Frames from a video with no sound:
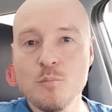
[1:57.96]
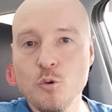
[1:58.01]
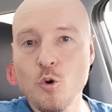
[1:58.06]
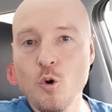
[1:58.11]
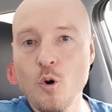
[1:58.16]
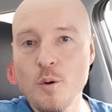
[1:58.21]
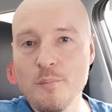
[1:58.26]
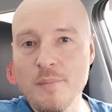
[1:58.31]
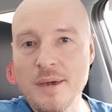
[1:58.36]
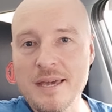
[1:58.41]

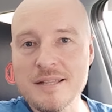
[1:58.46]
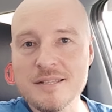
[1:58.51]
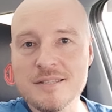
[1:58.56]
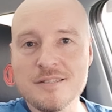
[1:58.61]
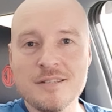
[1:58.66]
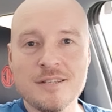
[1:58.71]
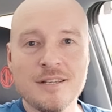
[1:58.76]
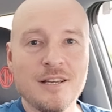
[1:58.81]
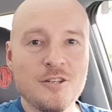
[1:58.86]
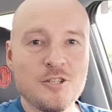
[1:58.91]
poor
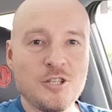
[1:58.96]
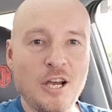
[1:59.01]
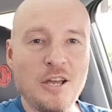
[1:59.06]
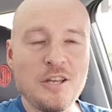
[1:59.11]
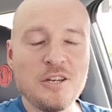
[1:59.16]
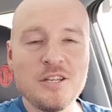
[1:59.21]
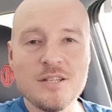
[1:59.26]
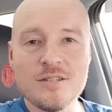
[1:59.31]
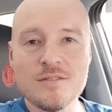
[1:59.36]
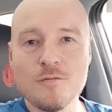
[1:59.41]
man's
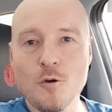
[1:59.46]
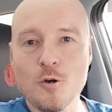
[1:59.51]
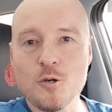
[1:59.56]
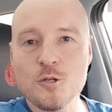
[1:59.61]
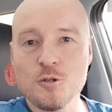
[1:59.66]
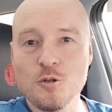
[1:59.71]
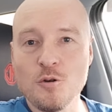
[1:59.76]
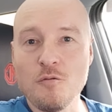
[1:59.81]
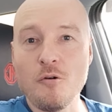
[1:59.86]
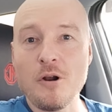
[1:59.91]
Chinese
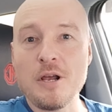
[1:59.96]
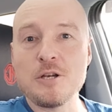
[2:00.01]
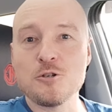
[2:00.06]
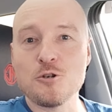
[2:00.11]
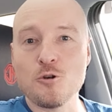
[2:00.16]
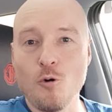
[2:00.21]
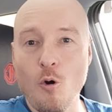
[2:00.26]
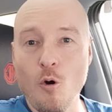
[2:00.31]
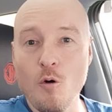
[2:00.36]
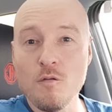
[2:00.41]
version of Range
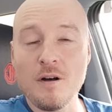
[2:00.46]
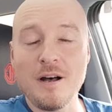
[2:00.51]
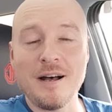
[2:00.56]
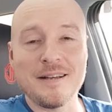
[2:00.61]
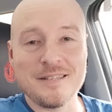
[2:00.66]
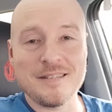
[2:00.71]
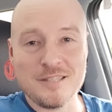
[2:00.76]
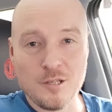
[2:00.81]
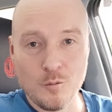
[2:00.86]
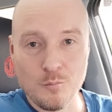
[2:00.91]
Rover,
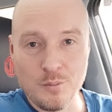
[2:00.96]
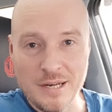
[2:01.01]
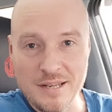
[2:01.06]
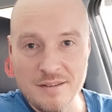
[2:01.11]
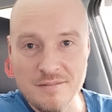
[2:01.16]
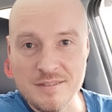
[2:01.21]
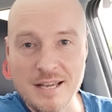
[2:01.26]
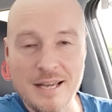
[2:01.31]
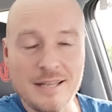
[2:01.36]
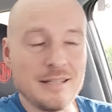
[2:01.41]
I still
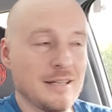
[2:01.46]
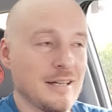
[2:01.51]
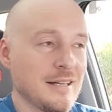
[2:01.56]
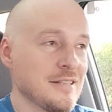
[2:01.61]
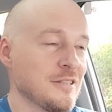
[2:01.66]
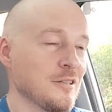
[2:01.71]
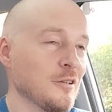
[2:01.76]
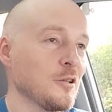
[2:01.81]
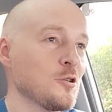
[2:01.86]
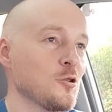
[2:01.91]
believe that and I
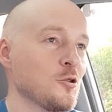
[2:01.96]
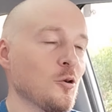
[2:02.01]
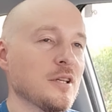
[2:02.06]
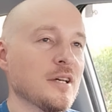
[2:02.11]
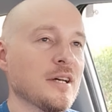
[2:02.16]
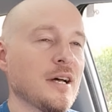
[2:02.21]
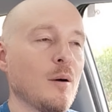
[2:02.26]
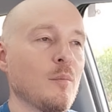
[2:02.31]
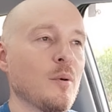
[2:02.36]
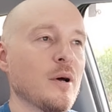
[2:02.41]
still enjoy the
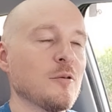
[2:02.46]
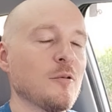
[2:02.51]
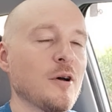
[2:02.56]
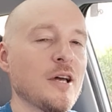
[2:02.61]
car, by the